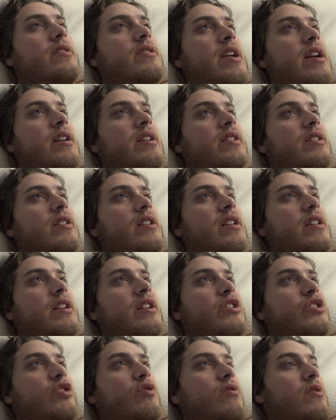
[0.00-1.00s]
that can that
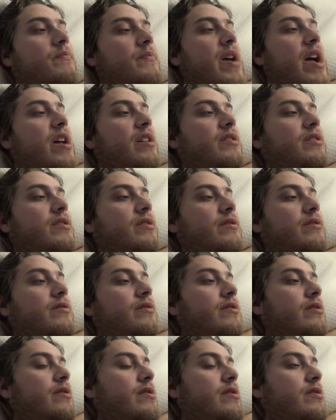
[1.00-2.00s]
can show compassion,
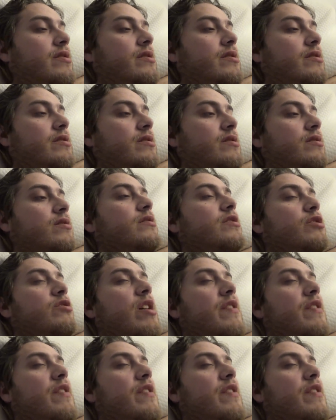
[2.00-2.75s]
you